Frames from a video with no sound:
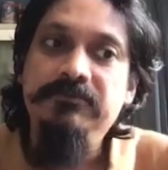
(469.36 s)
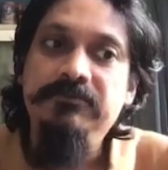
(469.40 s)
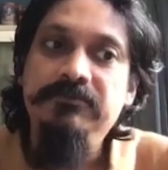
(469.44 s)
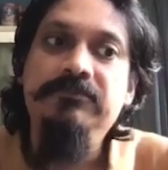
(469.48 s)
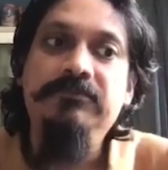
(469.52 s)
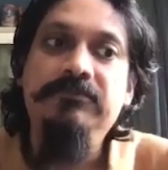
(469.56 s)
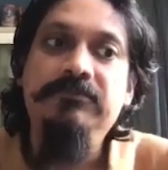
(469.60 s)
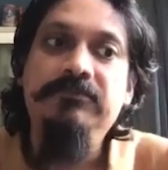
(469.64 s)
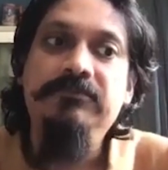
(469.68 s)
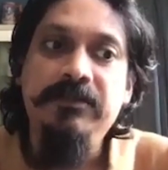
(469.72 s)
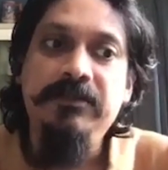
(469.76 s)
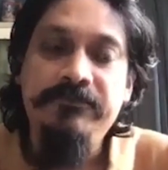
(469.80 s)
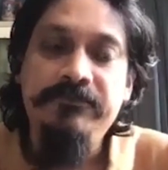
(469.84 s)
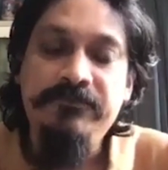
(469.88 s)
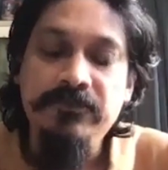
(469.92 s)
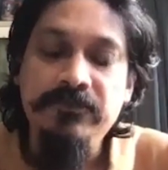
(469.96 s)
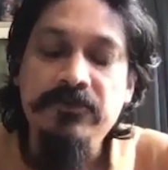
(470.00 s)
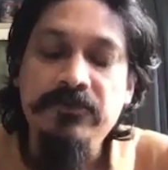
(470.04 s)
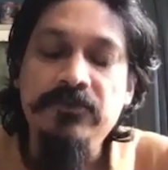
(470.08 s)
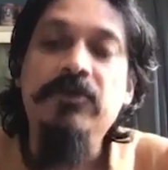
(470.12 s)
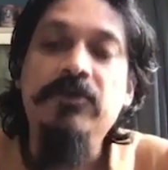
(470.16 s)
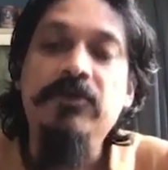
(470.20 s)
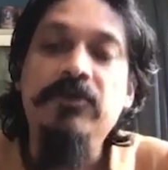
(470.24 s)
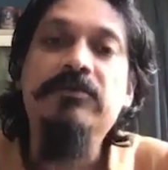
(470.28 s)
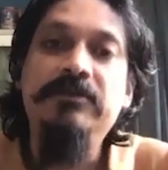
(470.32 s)
if you lock
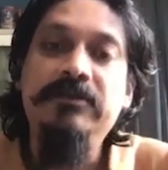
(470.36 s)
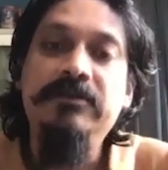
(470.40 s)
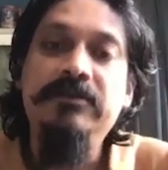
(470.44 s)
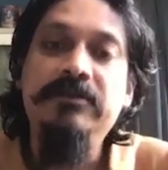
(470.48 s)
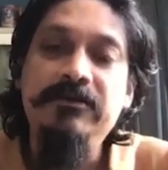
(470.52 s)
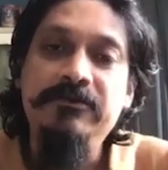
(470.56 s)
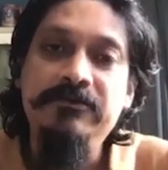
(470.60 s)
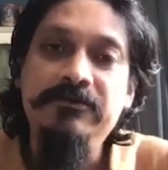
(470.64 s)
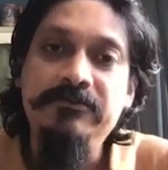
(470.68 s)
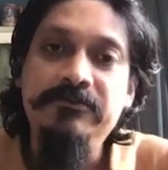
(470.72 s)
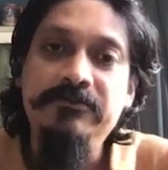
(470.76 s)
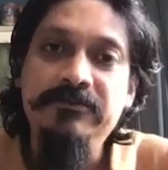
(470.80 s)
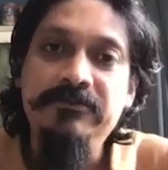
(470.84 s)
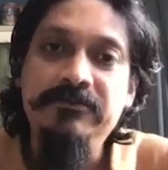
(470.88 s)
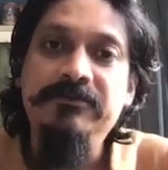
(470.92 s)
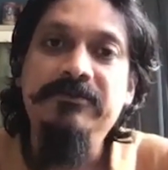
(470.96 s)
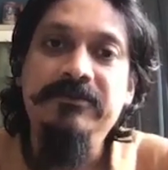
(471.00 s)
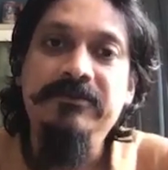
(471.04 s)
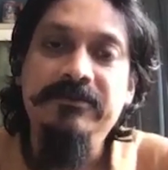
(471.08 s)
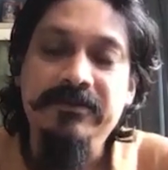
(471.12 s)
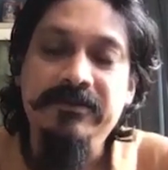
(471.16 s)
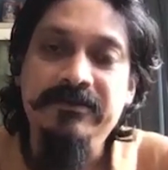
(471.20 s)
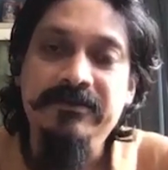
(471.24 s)
down uh,